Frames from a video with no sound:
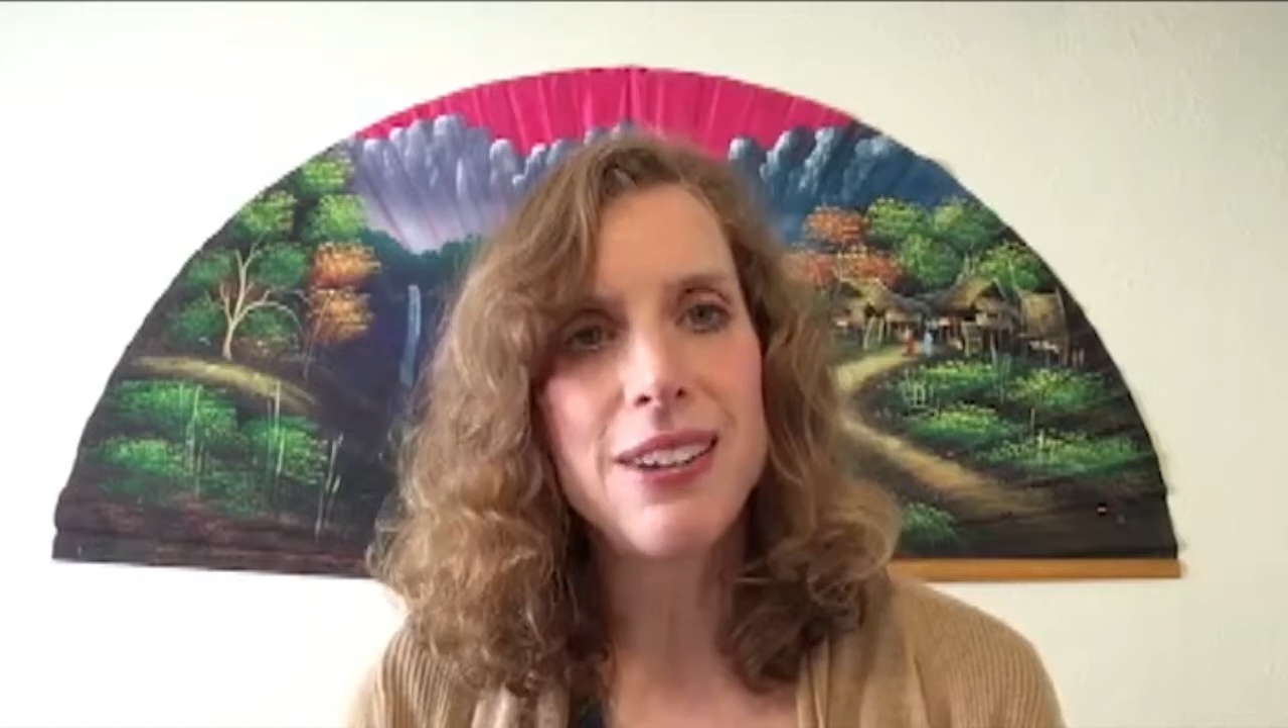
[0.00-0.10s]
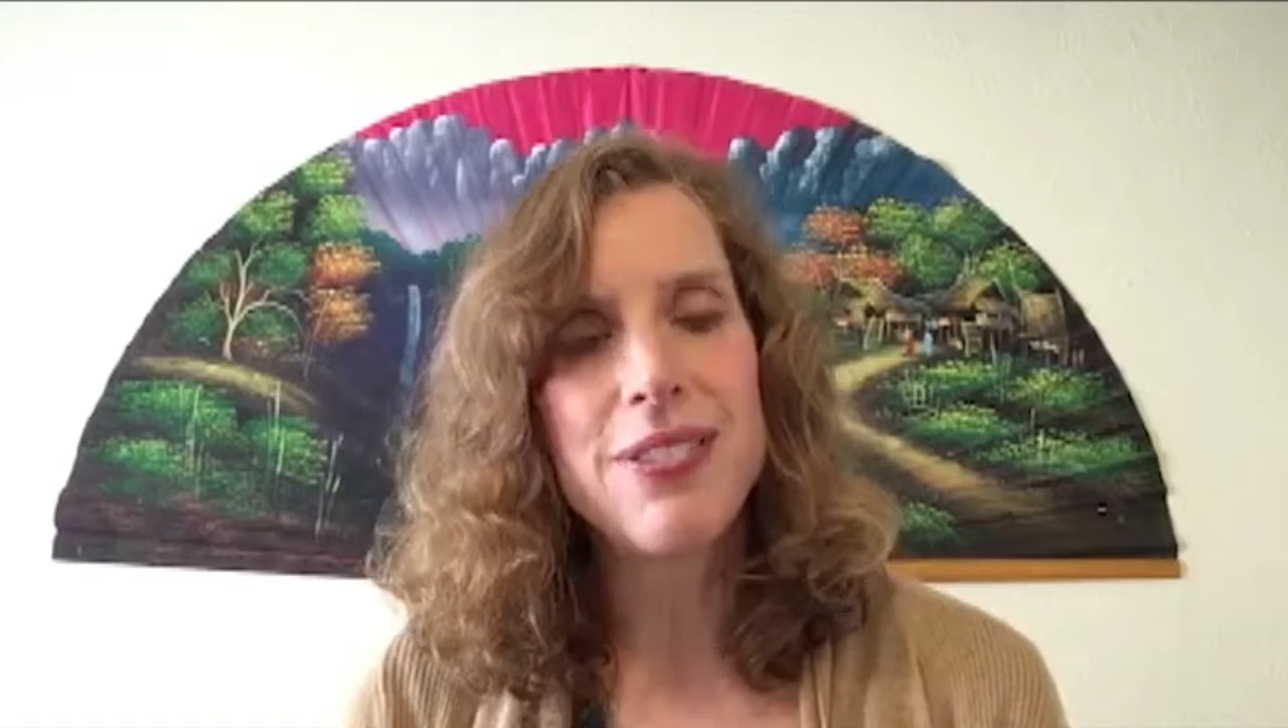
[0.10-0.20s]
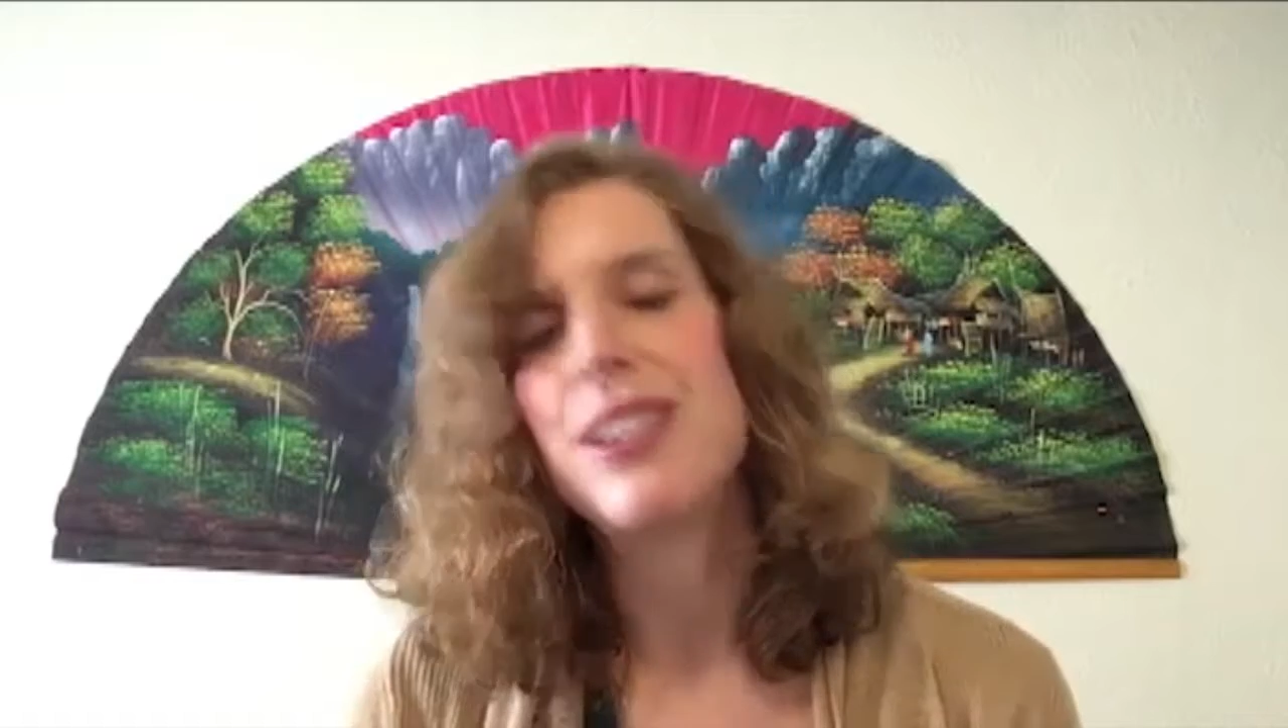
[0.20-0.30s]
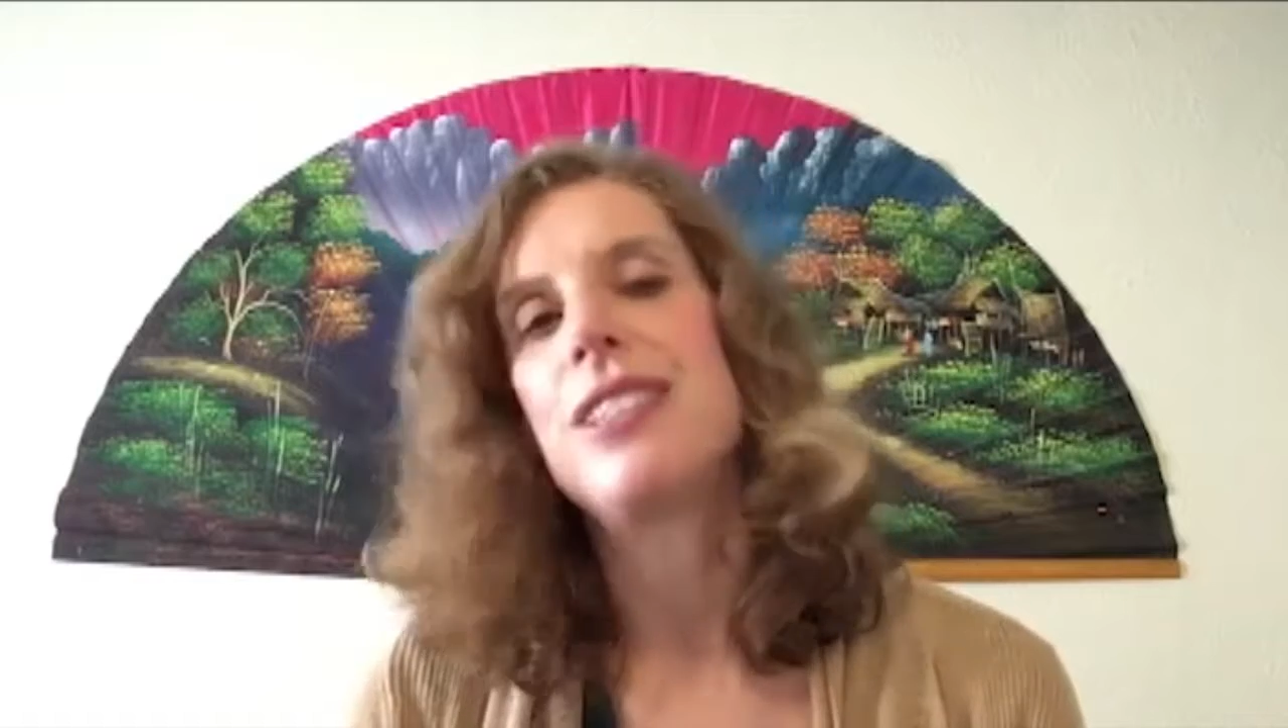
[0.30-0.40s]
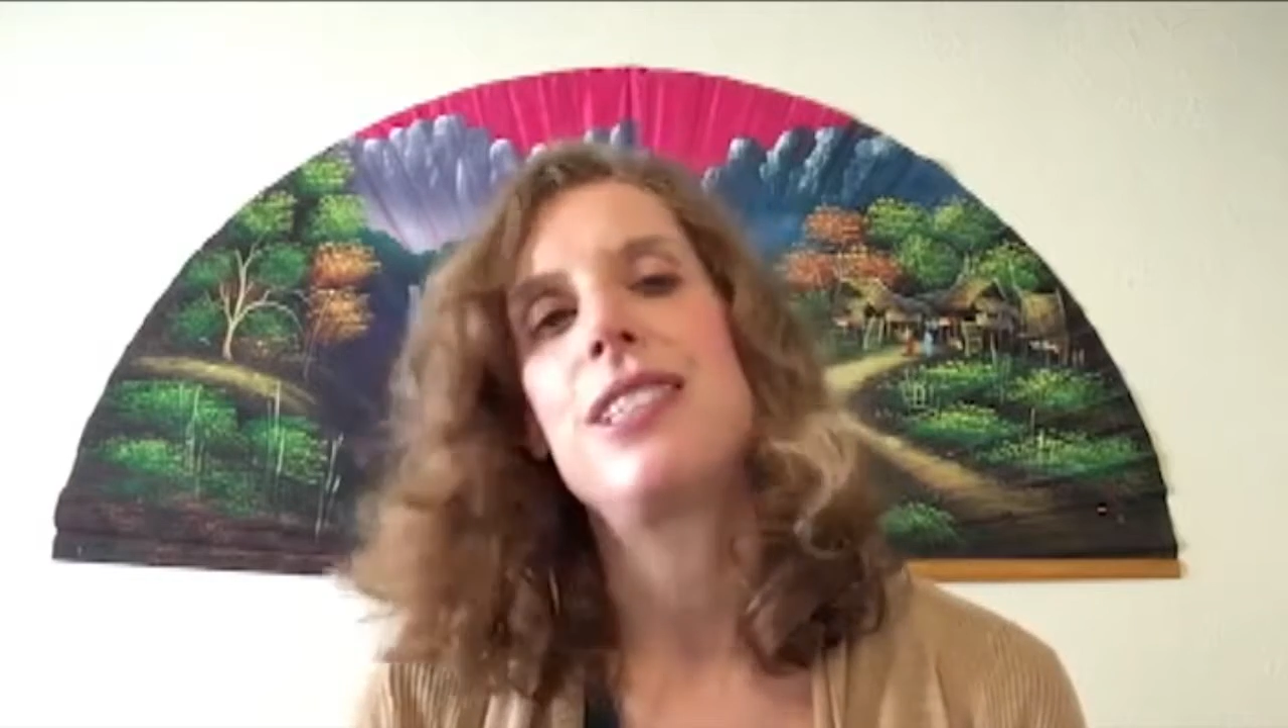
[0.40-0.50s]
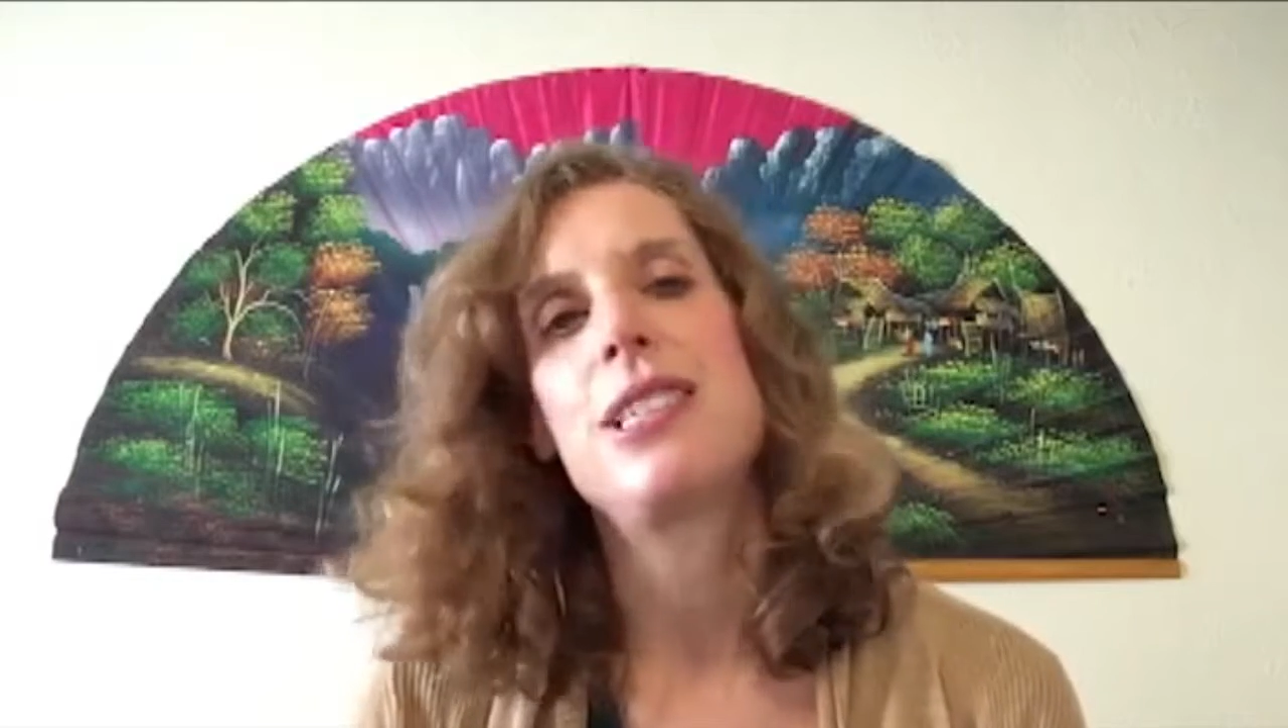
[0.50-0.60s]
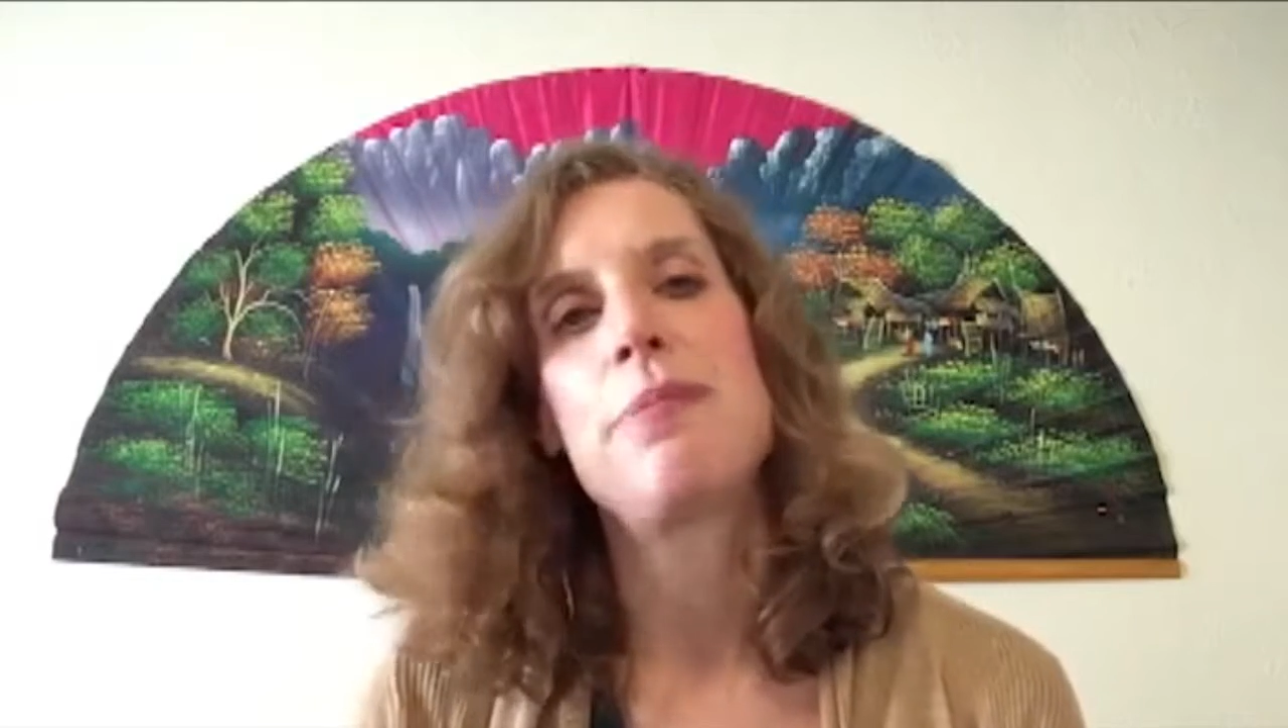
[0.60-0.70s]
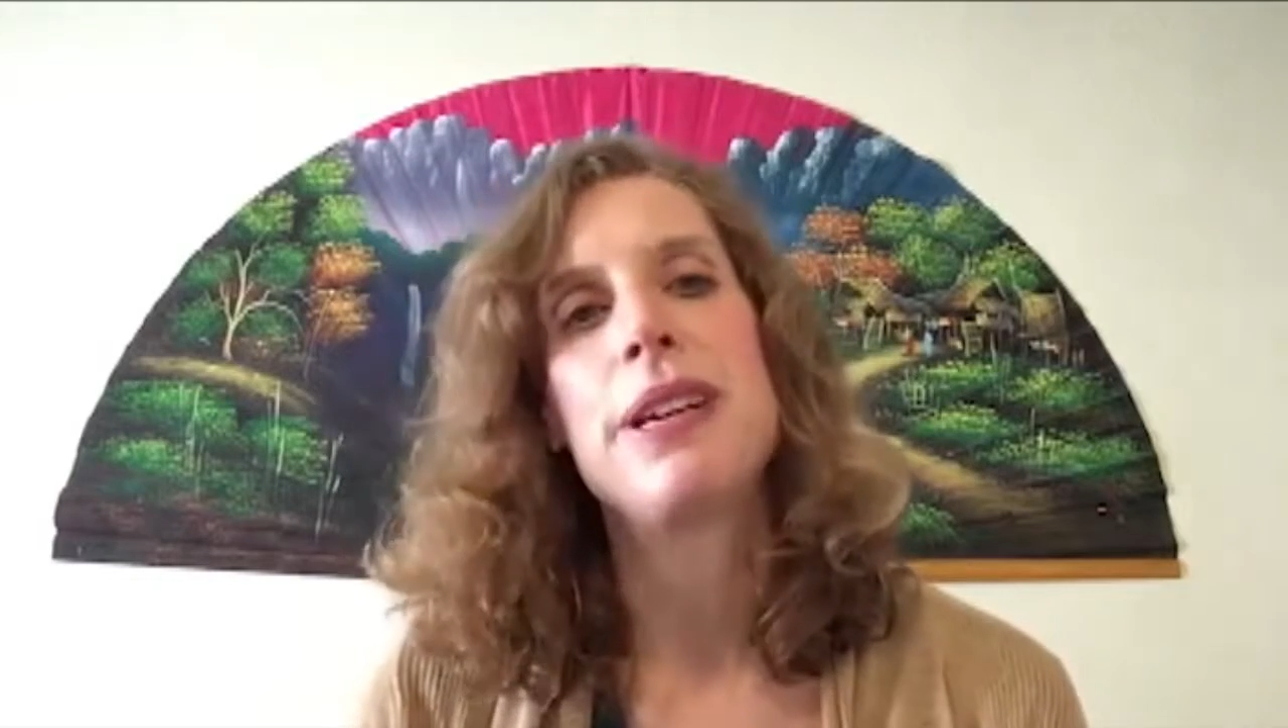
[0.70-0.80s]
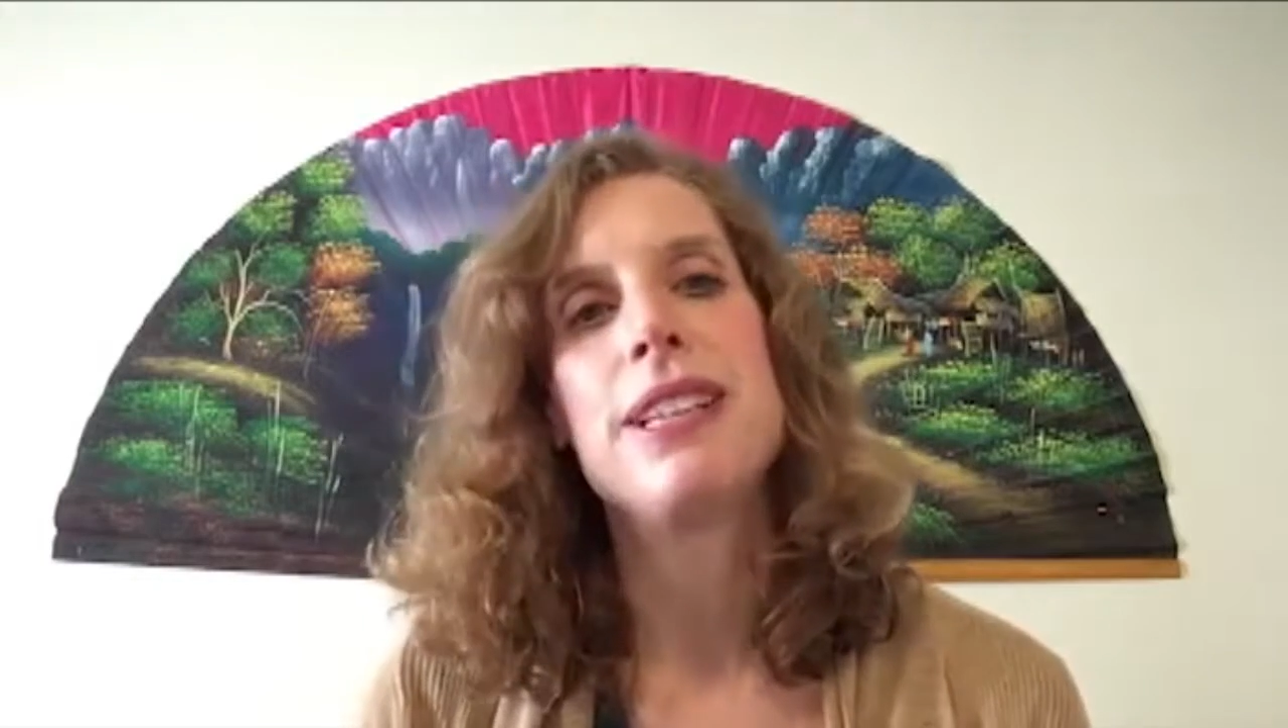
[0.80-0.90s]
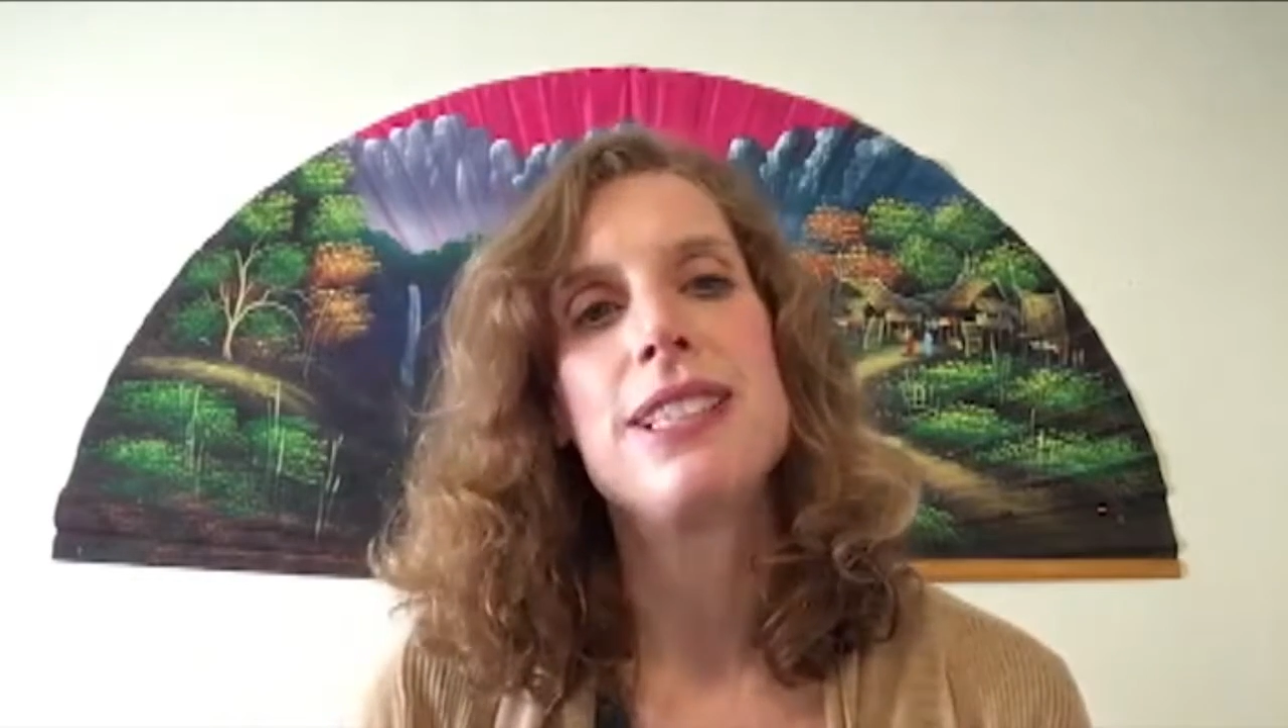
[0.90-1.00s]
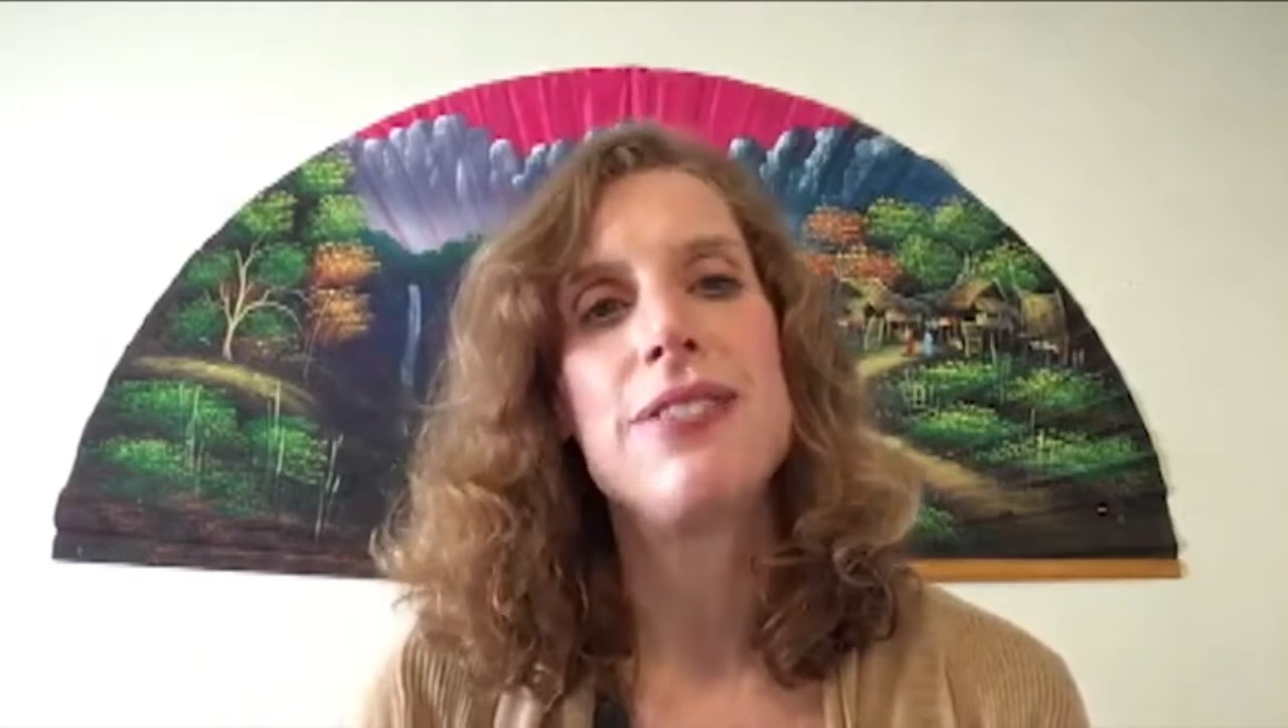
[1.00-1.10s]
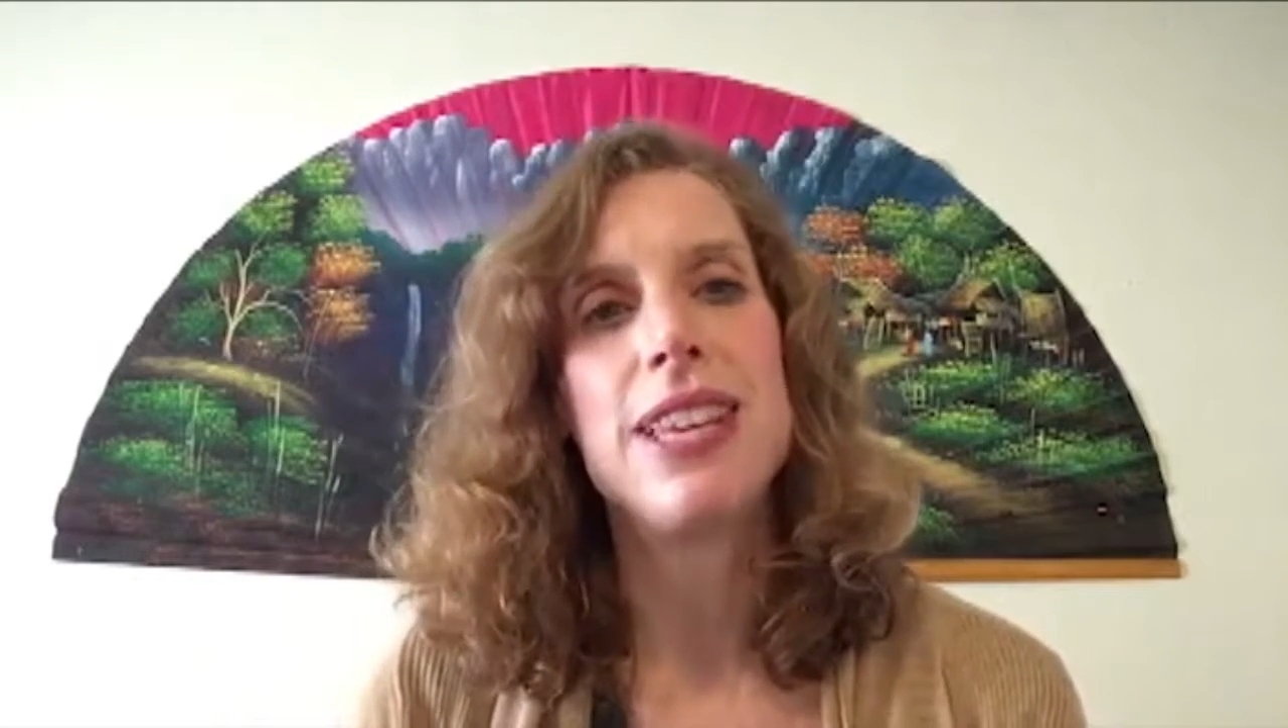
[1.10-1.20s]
first experience of